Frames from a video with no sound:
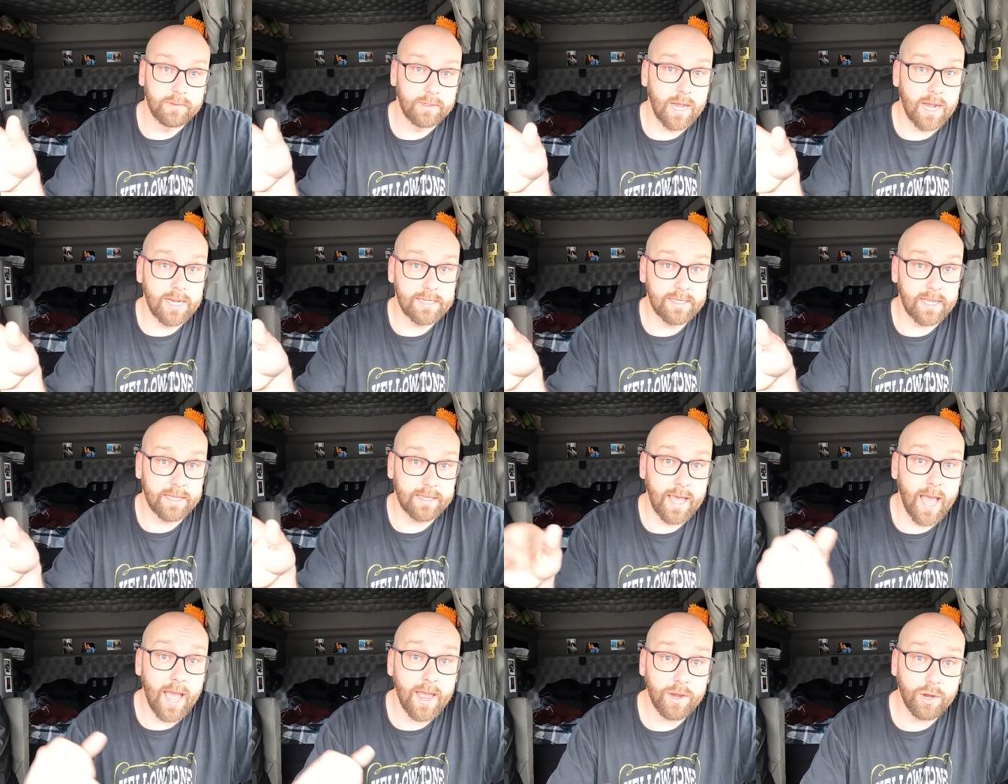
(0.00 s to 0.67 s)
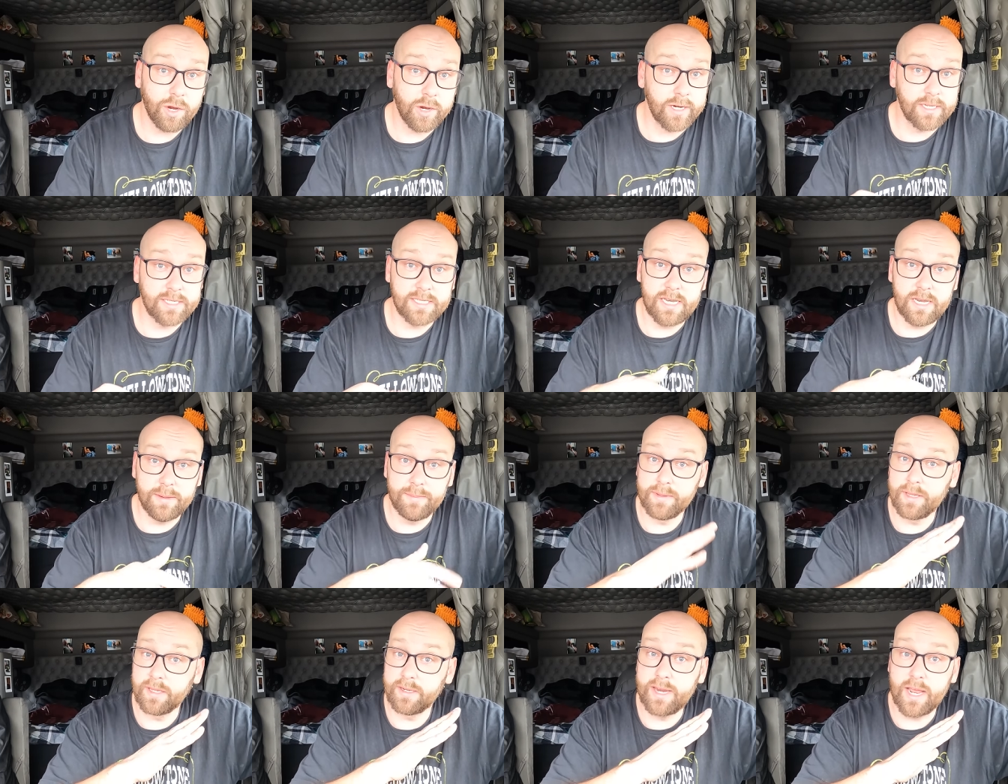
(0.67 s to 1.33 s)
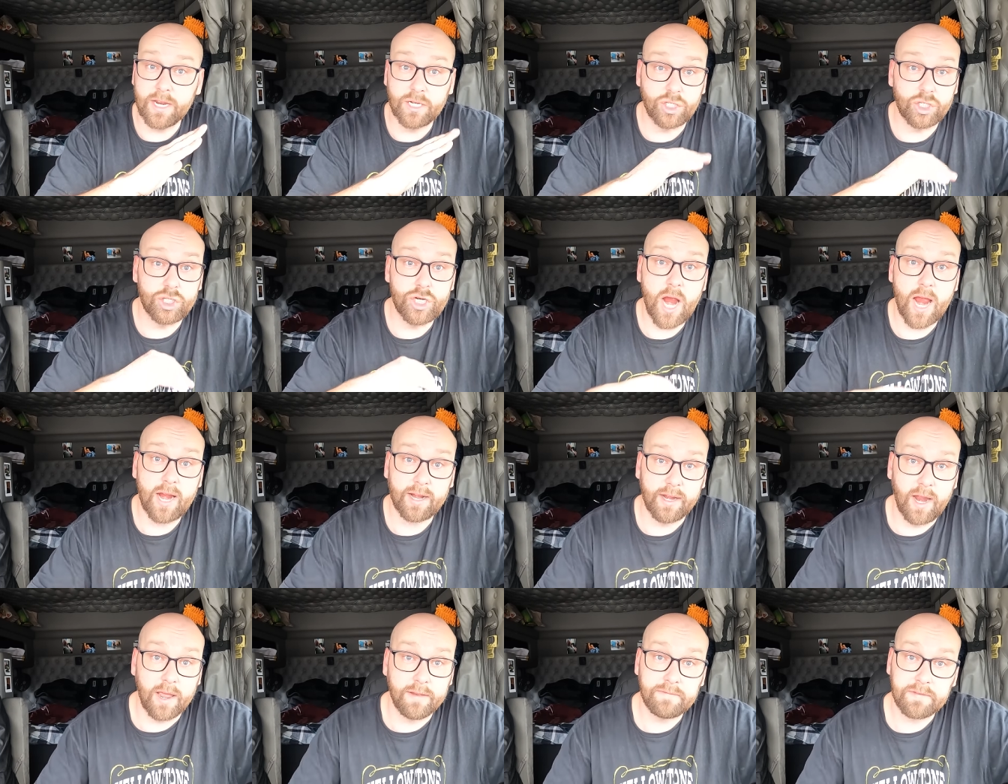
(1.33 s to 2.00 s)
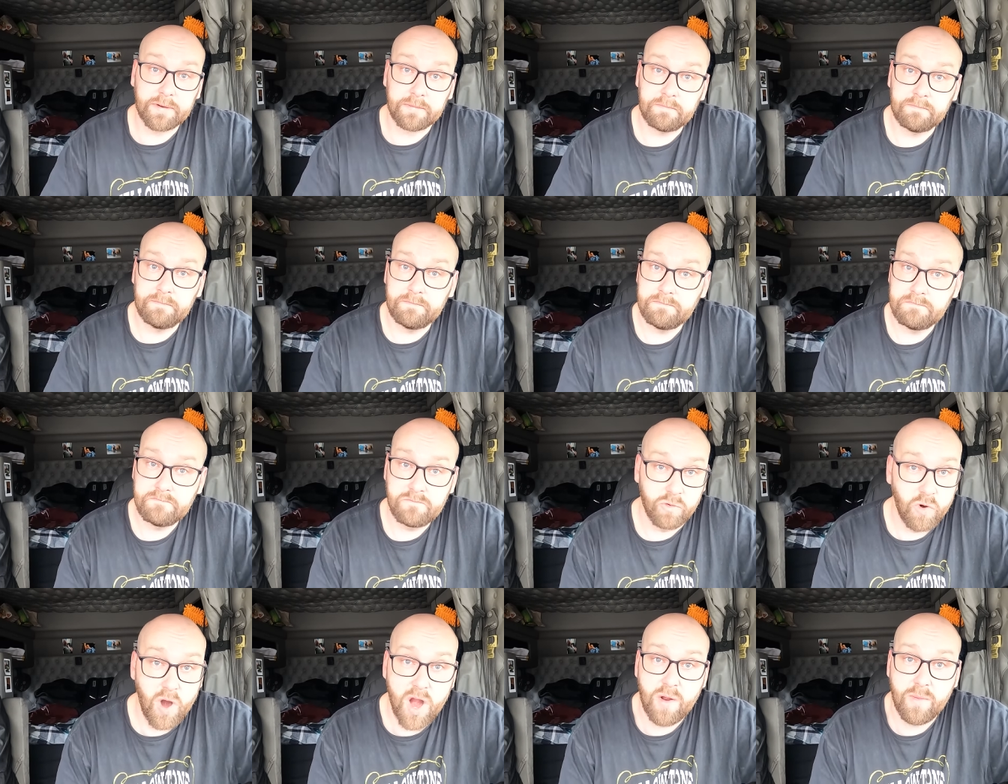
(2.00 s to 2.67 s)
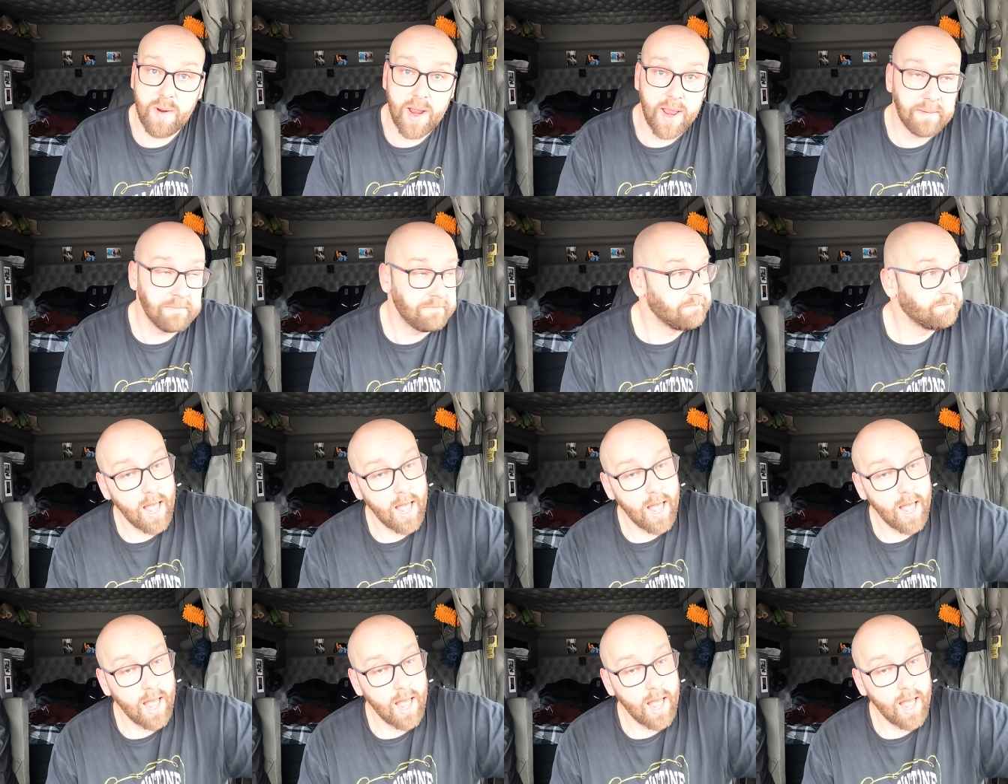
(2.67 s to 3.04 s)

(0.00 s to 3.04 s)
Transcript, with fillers: Guys like that, you're going to see them in the ditch, jackknifed. Right away.